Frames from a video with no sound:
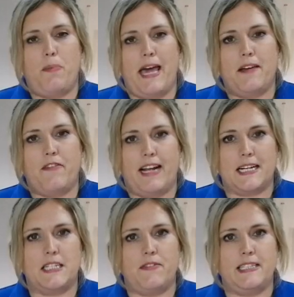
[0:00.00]
if you're paying for an
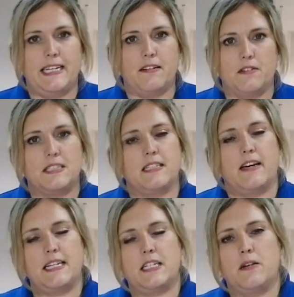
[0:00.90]
activity on
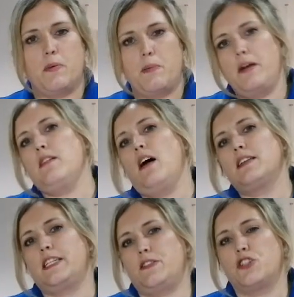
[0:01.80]
site, we will
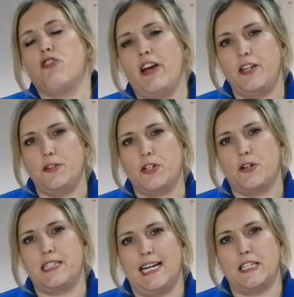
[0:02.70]
ask you to try and use
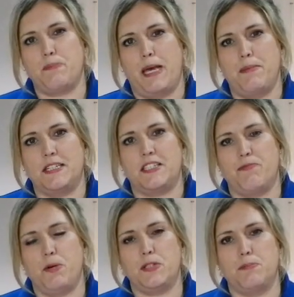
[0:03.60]
contactless payments
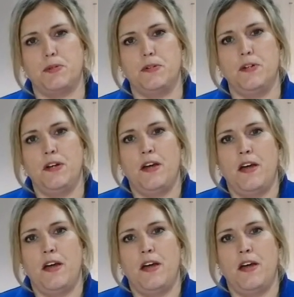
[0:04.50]
if possible,